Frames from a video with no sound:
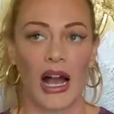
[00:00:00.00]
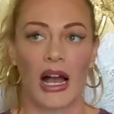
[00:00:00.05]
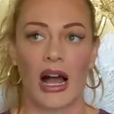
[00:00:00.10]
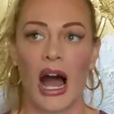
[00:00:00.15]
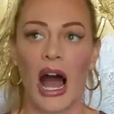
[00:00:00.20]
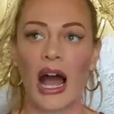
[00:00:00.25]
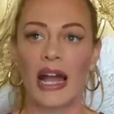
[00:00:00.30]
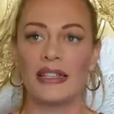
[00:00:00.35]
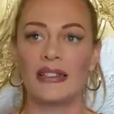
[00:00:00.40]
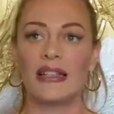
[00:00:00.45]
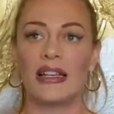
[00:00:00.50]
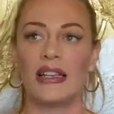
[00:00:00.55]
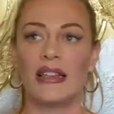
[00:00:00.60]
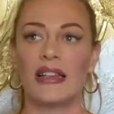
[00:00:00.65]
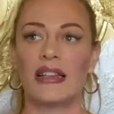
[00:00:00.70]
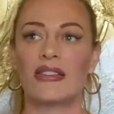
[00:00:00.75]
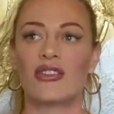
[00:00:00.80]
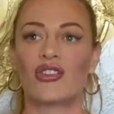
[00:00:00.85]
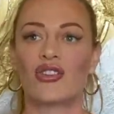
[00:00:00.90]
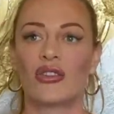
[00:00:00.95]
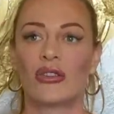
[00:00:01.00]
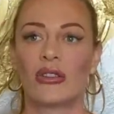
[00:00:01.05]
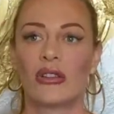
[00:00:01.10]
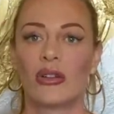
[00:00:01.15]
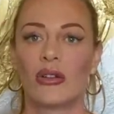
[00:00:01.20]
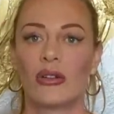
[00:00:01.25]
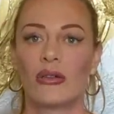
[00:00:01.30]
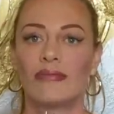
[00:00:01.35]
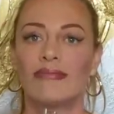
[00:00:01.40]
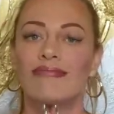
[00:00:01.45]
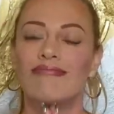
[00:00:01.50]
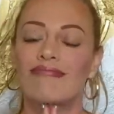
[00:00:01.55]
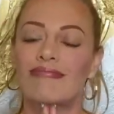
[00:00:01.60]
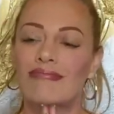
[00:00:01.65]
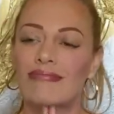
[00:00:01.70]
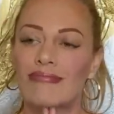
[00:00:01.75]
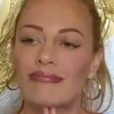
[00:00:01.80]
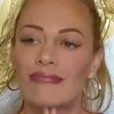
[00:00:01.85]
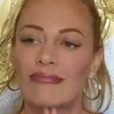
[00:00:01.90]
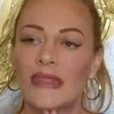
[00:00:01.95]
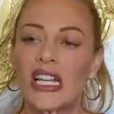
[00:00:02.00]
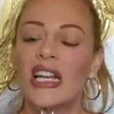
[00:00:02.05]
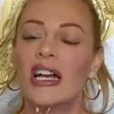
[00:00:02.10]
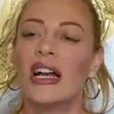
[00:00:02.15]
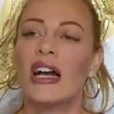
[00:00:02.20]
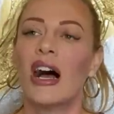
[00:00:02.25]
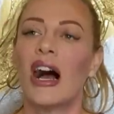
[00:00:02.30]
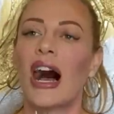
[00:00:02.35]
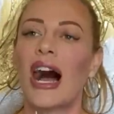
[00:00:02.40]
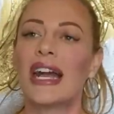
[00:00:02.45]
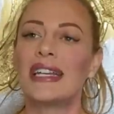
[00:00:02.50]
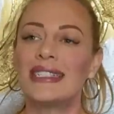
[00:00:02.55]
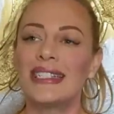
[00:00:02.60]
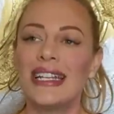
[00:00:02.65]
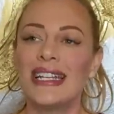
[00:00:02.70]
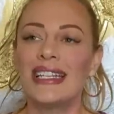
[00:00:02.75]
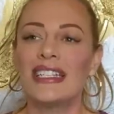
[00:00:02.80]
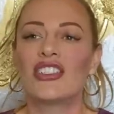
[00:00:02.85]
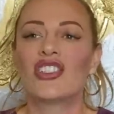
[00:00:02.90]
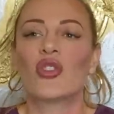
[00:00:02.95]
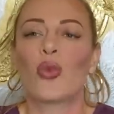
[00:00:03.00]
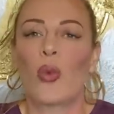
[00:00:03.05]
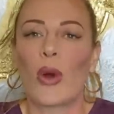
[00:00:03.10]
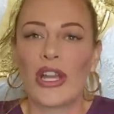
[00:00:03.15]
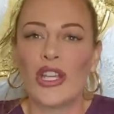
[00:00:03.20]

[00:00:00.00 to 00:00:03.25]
I say this. I say this the way